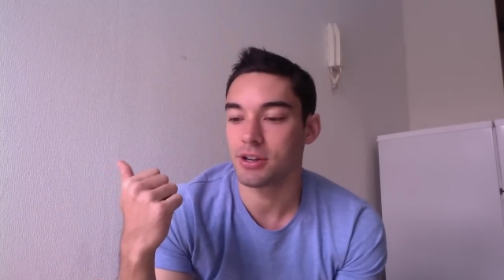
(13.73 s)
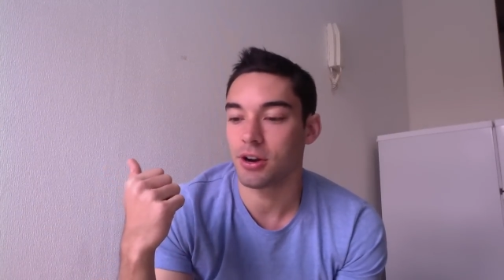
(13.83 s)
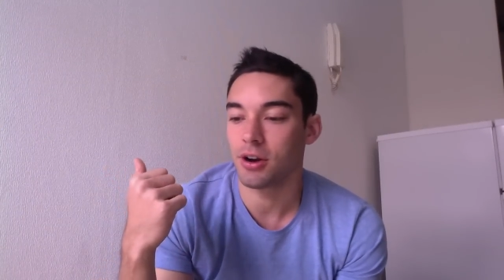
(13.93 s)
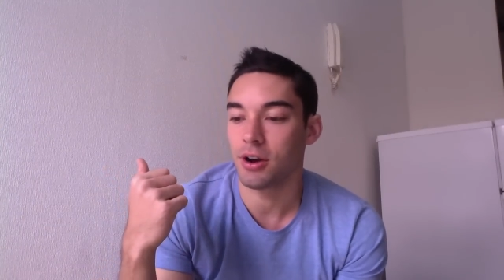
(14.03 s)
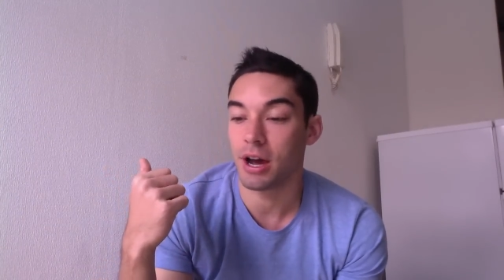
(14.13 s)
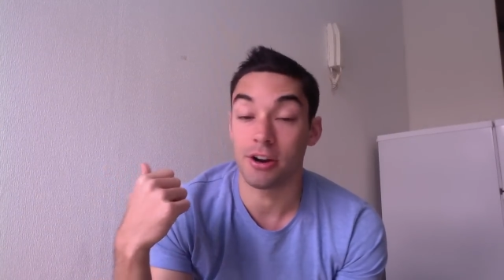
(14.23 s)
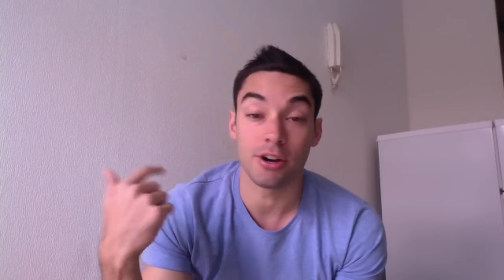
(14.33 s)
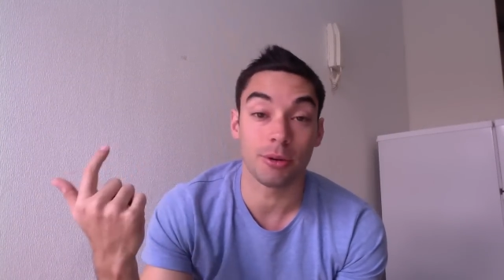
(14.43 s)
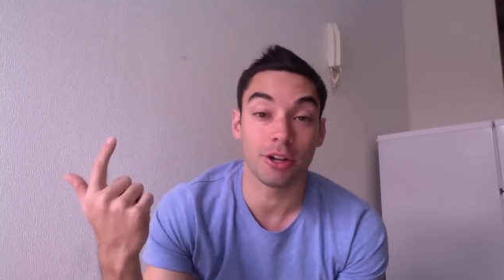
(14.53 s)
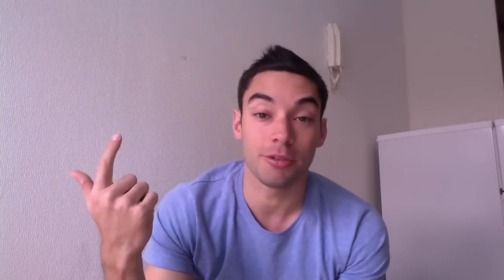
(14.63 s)
and I
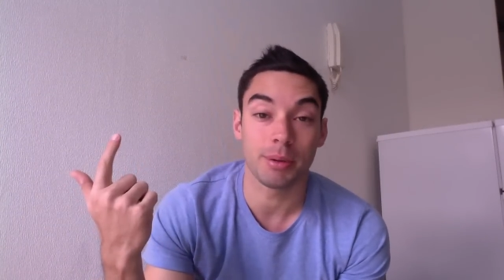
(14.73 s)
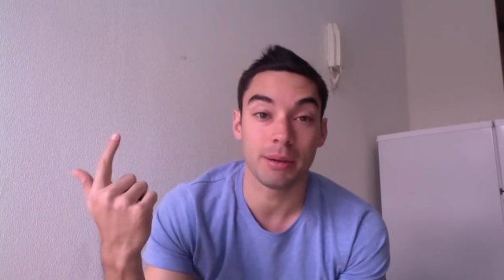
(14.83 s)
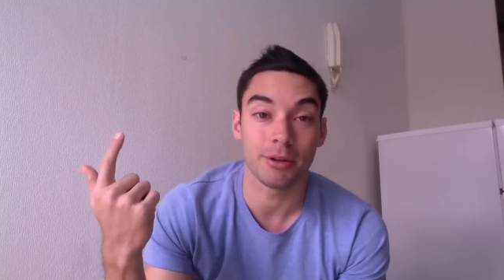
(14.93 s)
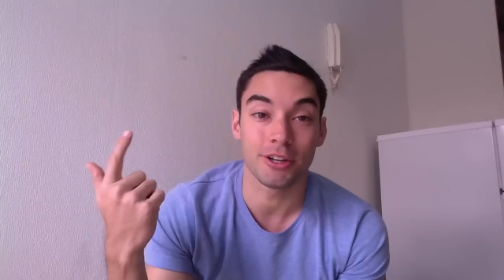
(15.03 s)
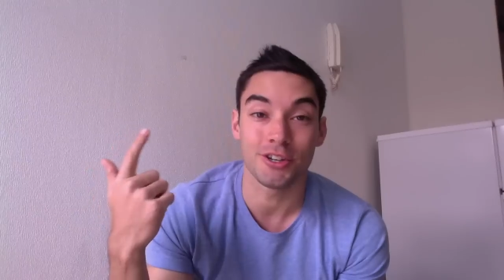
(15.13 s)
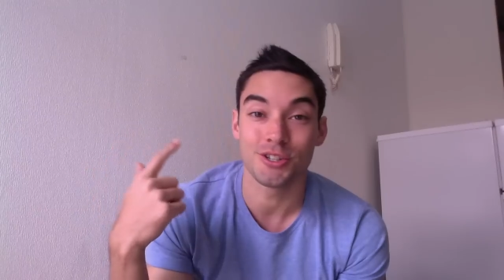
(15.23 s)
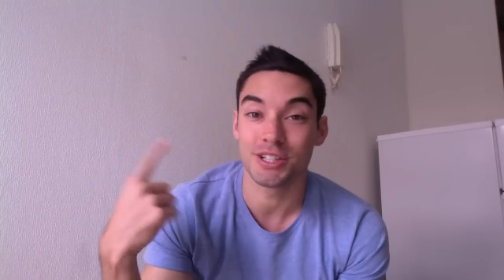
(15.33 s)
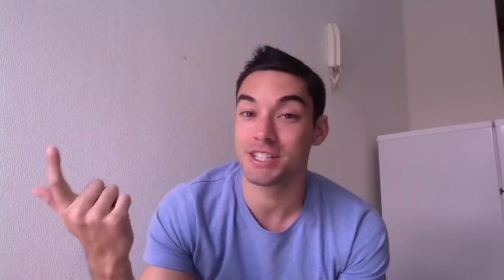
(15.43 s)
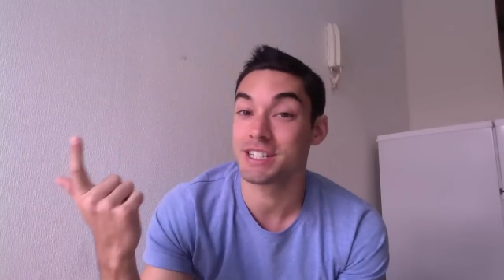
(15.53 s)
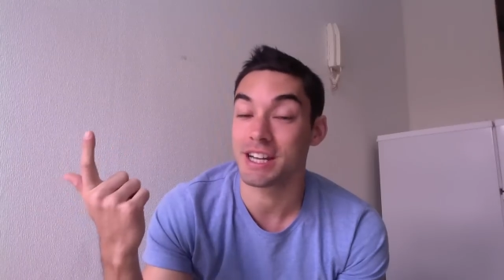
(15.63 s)
know a lot of people that
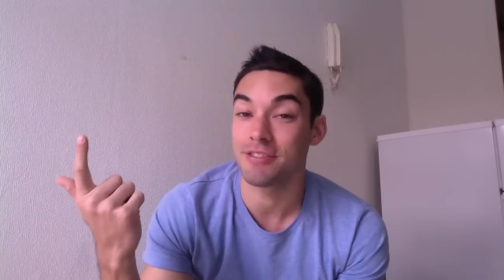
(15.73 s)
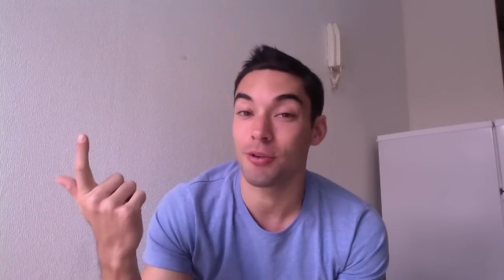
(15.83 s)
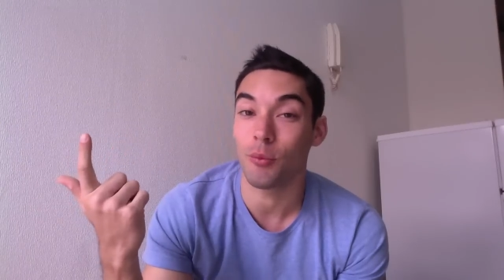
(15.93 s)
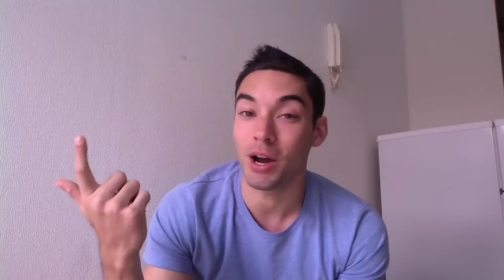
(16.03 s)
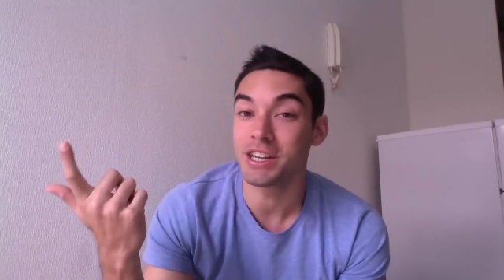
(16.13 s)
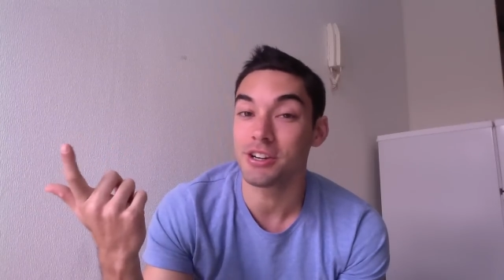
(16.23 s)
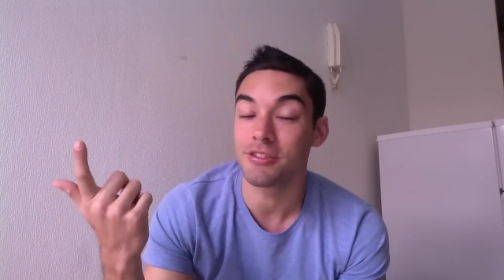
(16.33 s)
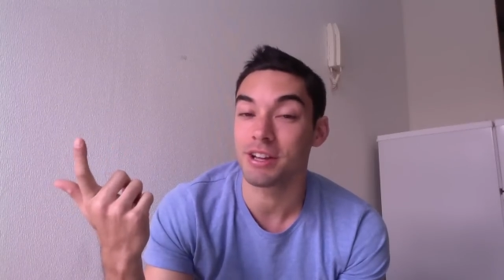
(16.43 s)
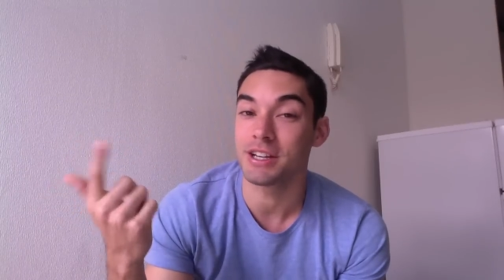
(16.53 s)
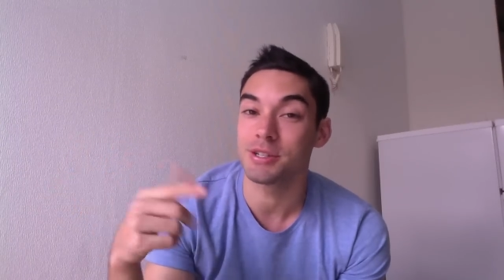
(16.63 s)
usually just stay for 1 year
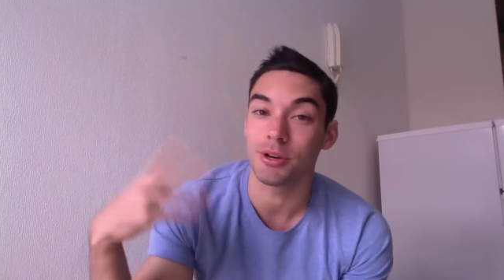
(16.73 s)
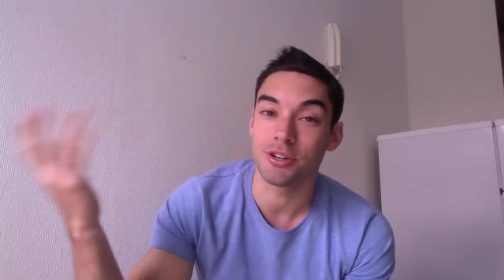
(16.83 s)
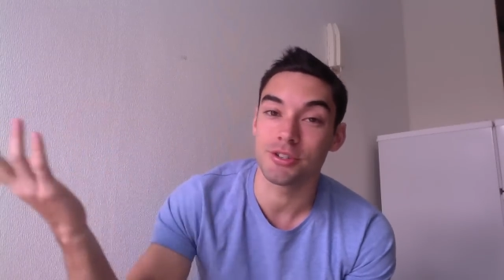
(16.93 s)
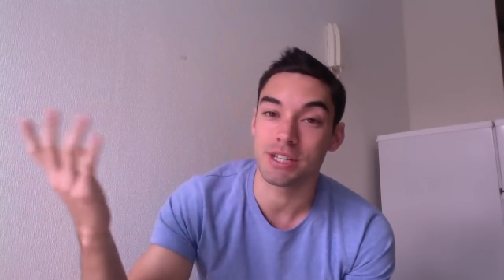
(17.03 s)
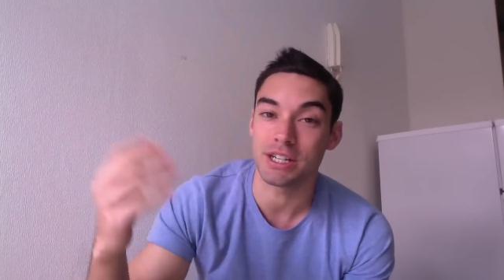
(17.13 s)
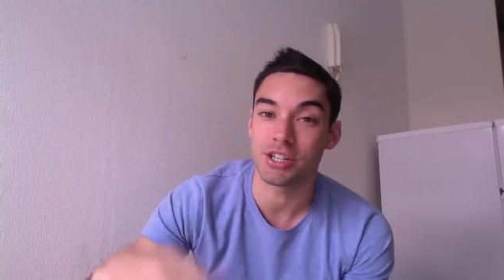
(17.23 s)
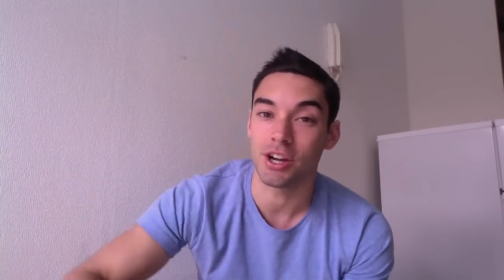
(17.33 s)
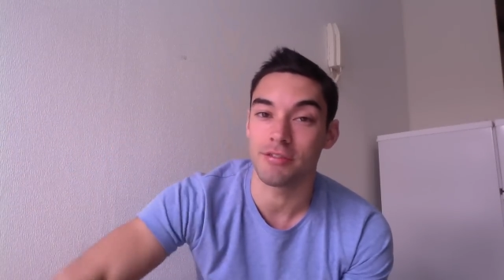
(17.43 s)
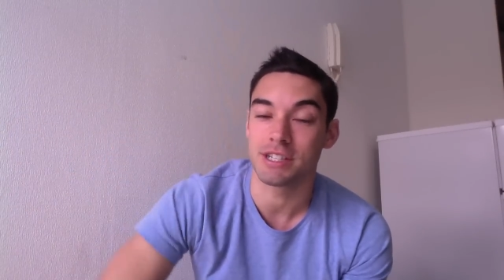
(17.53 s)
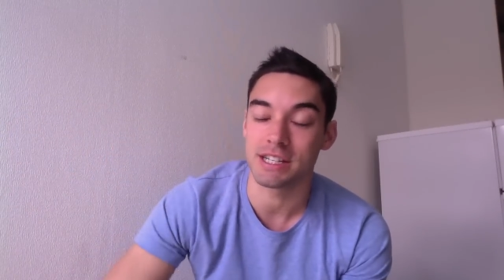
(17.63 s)
if they just want to do
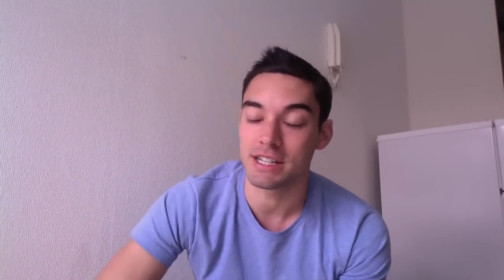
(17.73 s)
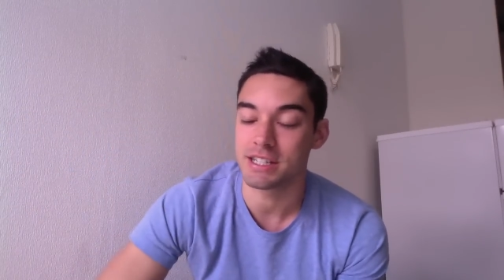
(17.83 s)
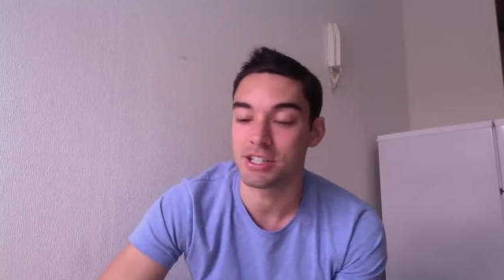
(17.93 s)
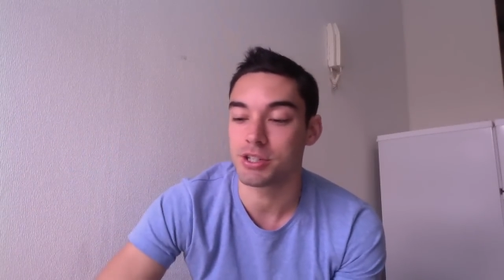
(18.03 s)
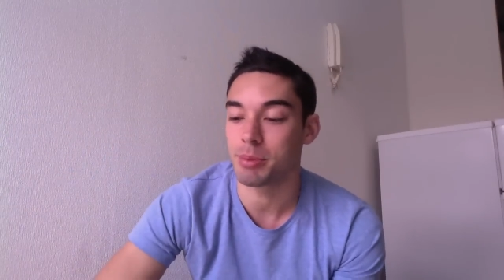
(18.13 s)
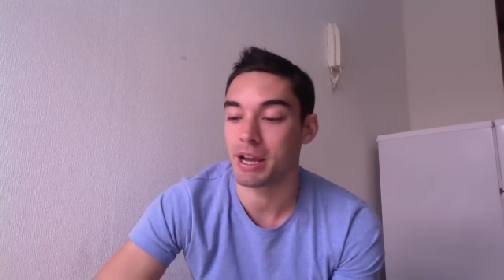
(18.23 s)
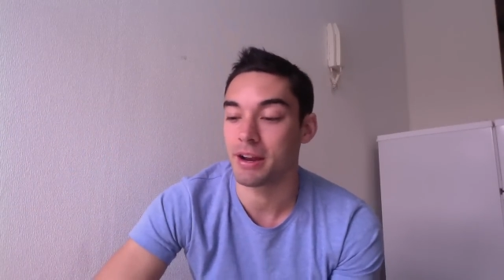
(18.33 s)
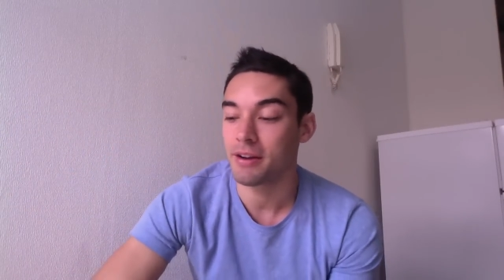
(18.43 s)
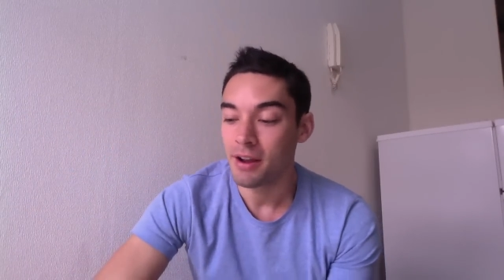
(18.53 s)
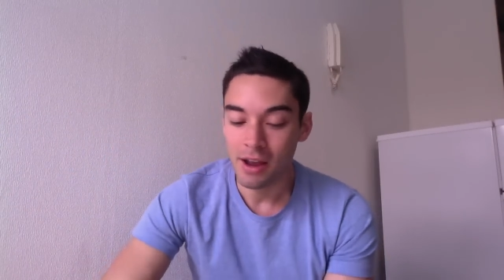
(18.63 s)
teaching overseas in Japan.